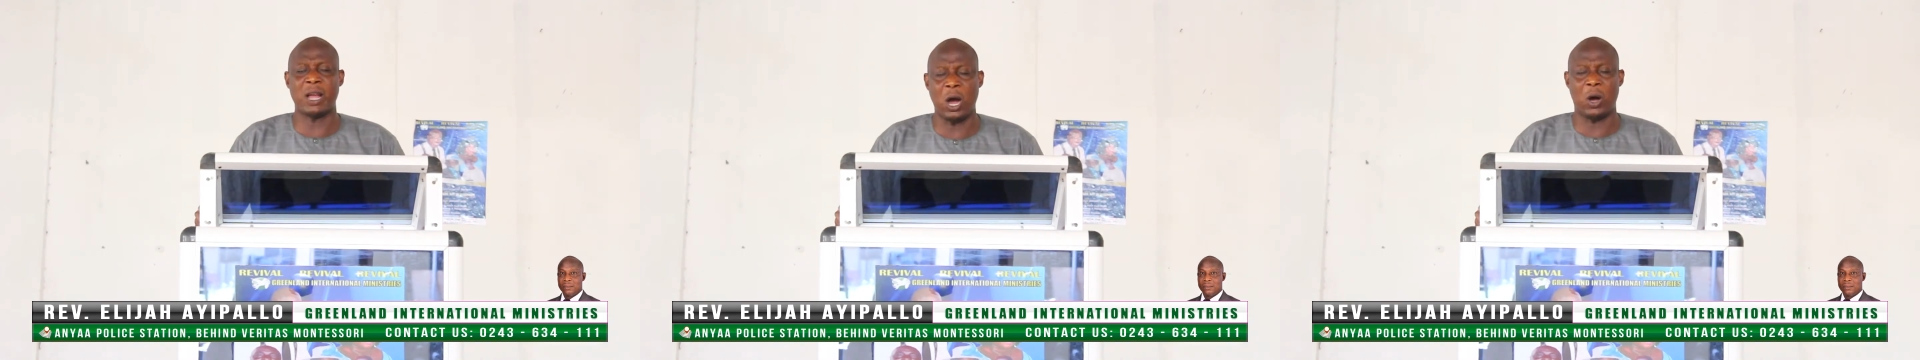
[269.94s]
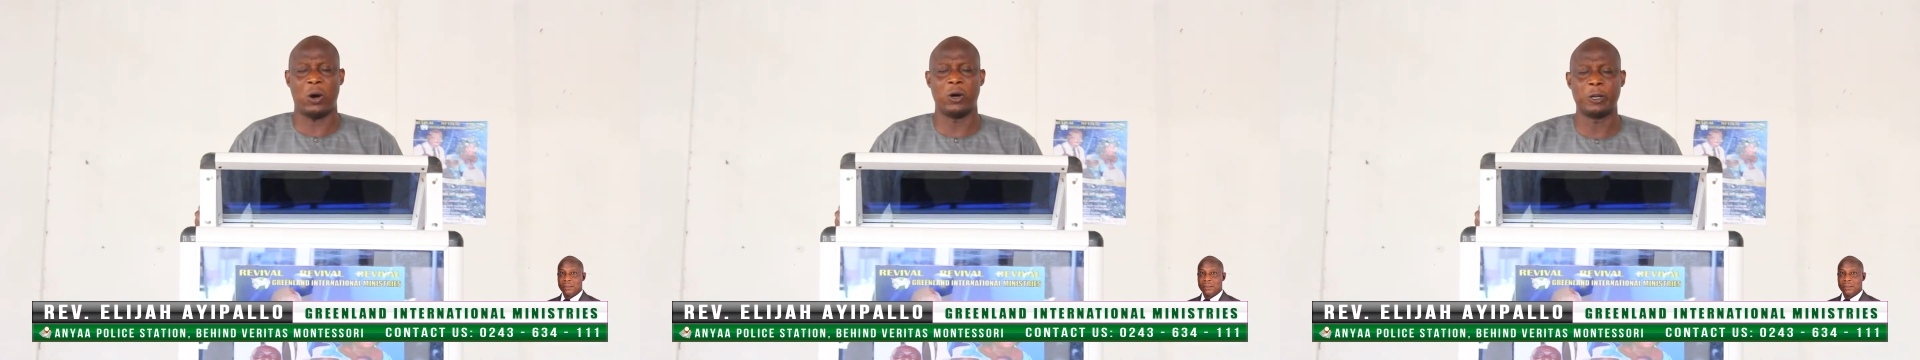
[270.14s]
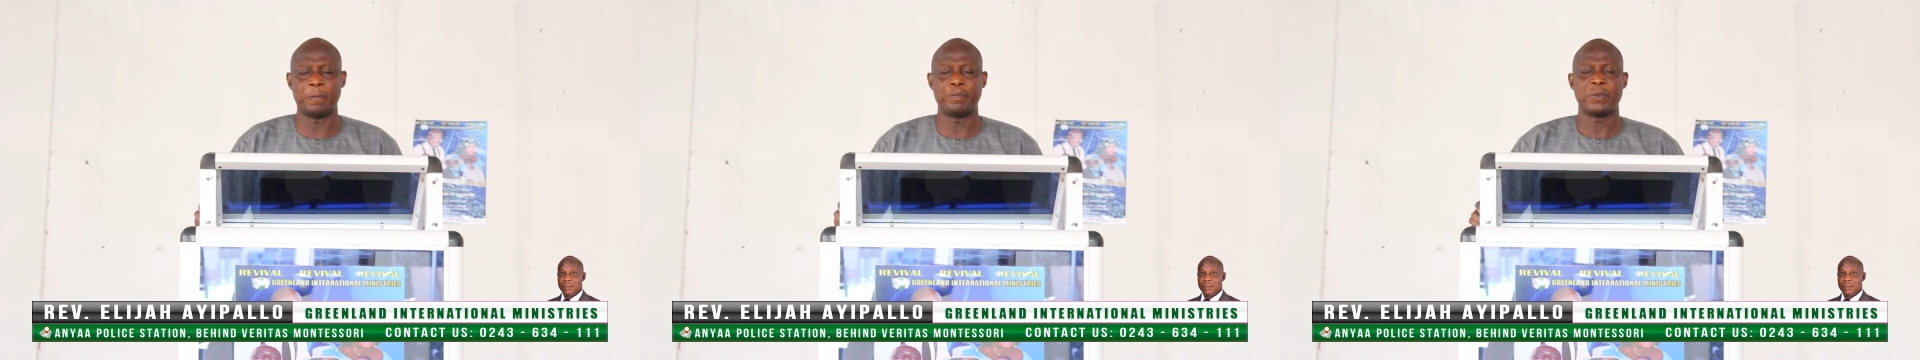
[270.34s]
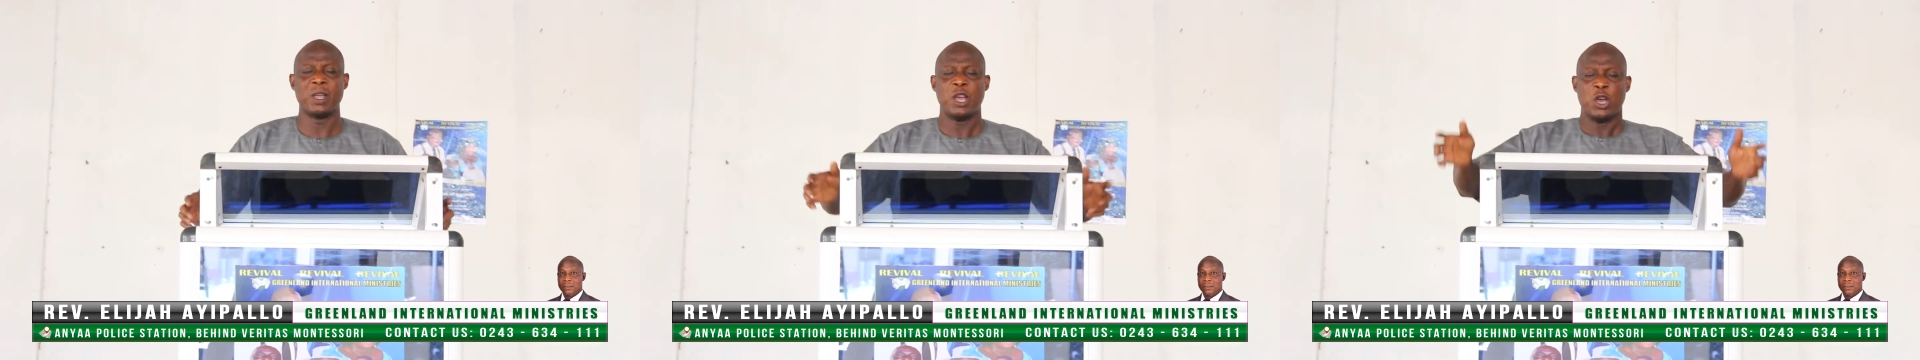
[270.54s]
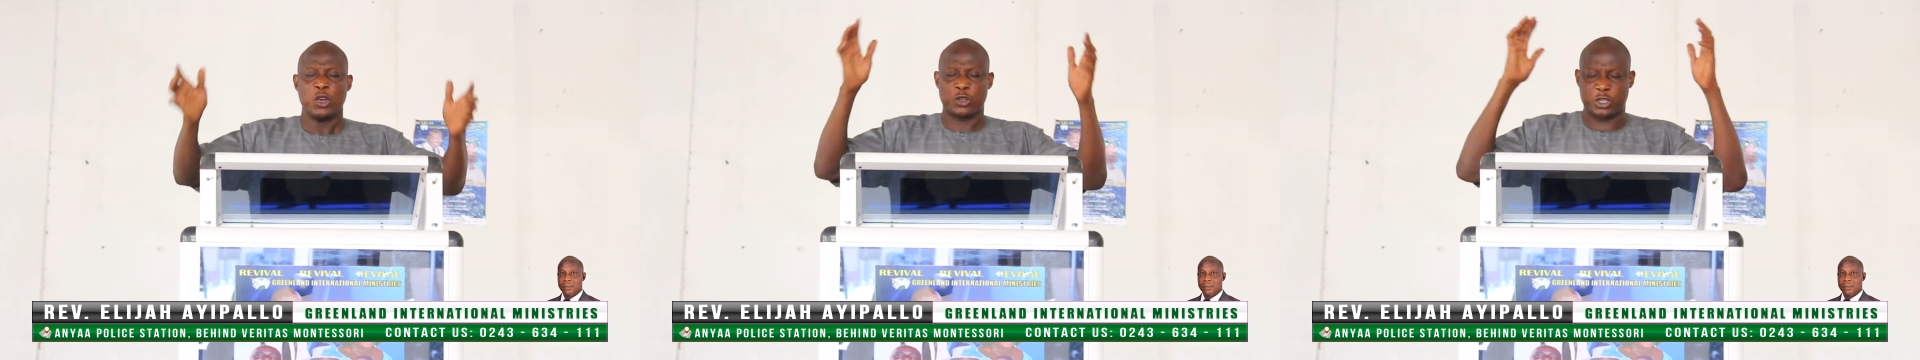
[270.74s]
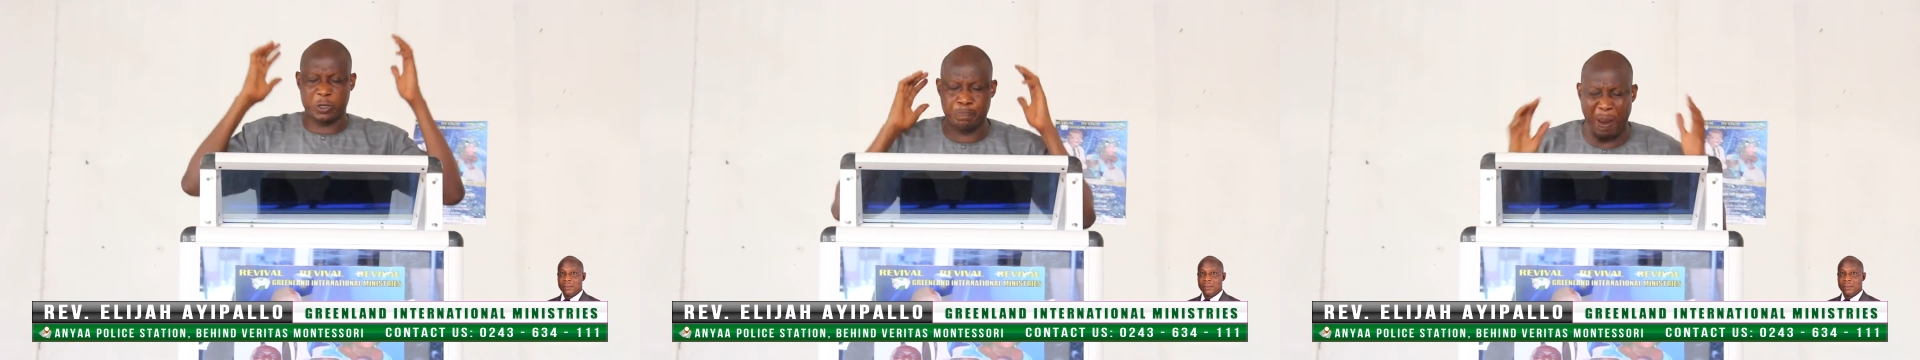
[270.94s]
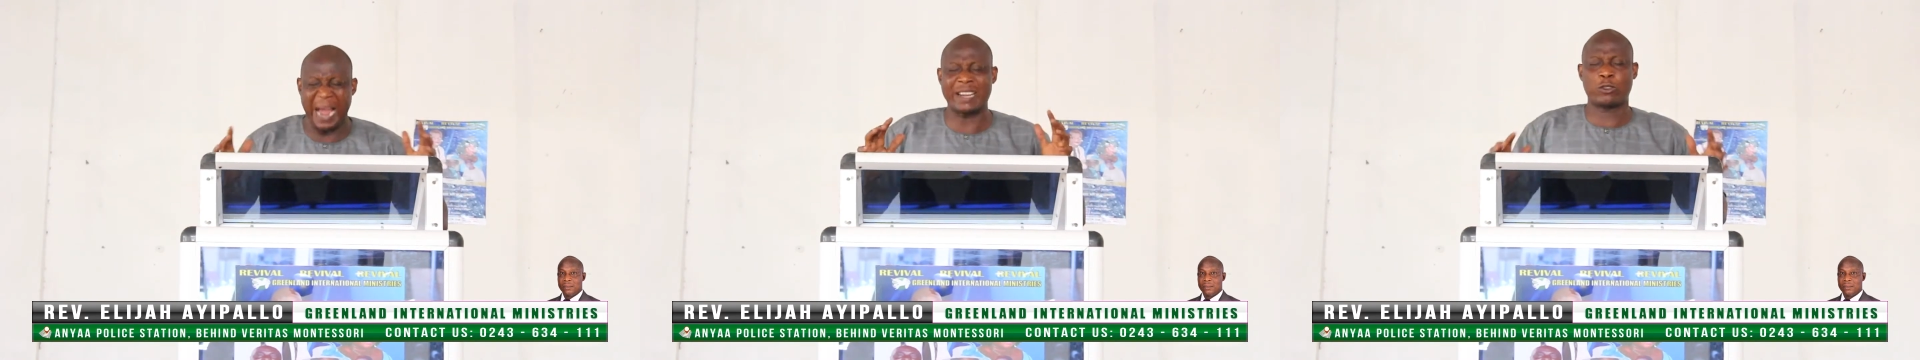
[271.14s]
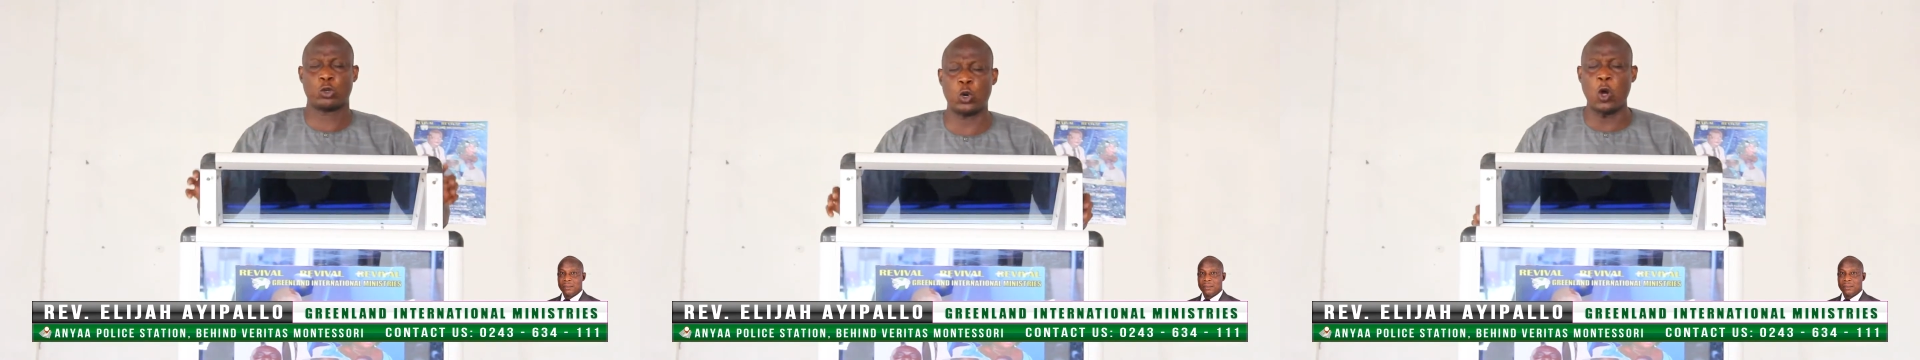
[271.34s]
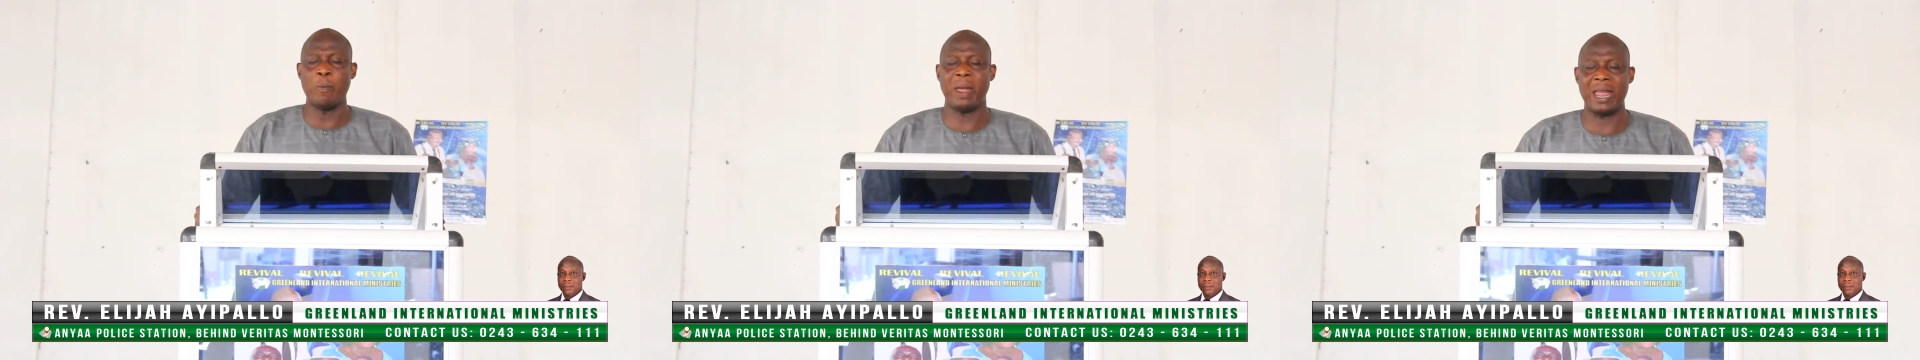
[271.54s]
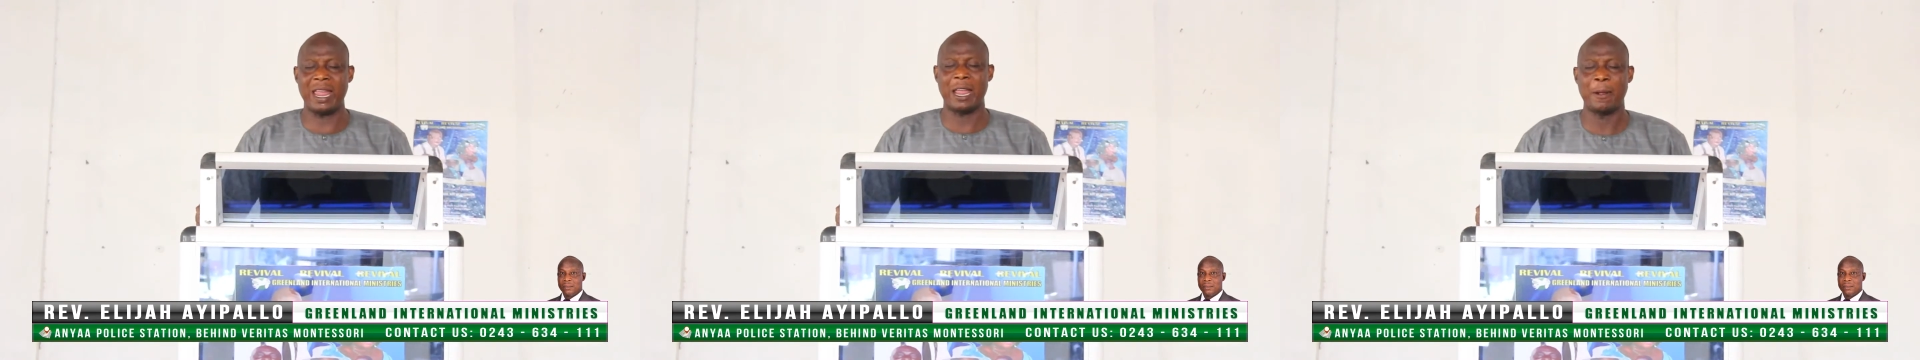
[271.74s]
God, speak through
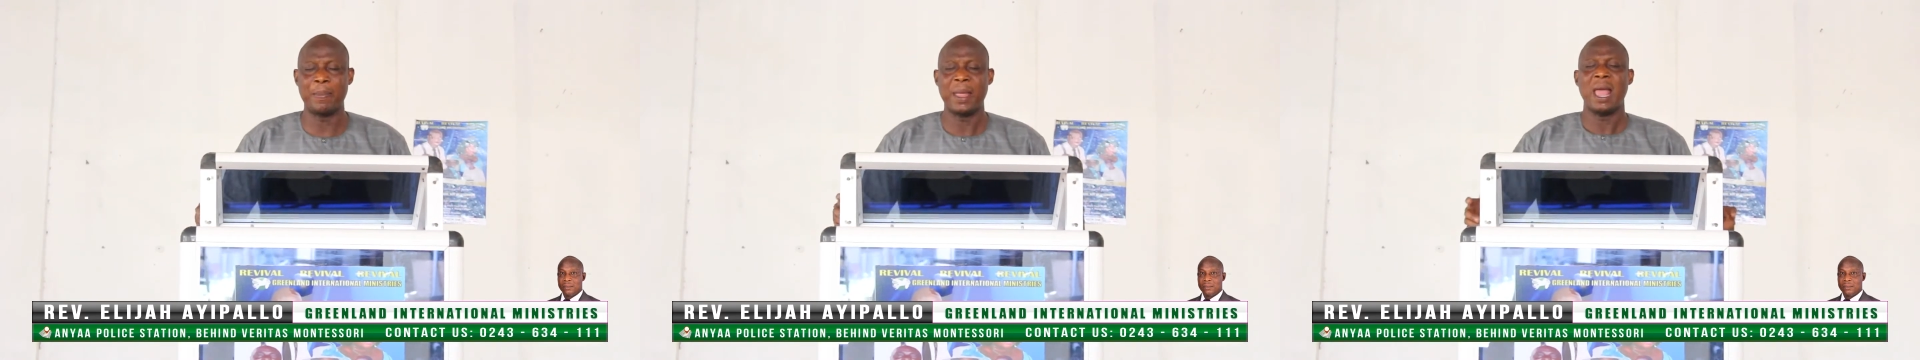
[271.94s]
me,